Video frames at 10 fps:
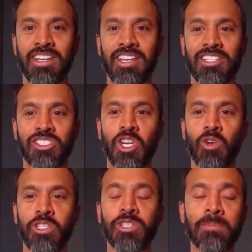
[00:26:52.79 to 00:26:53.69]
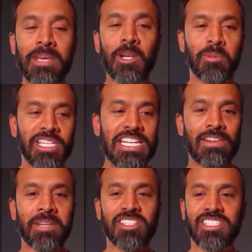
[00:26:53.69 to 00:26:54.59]
So you can better believe I'm
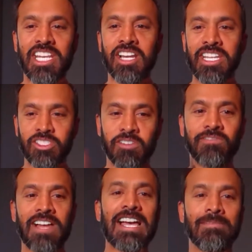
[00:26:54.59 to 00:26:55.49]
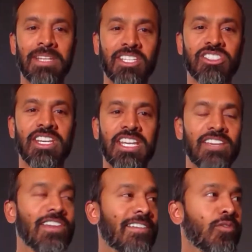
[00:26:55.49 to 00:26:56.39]
going to stay on an extra 5 minutes if
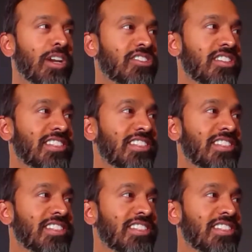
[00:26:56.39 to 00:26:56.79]
you have questions.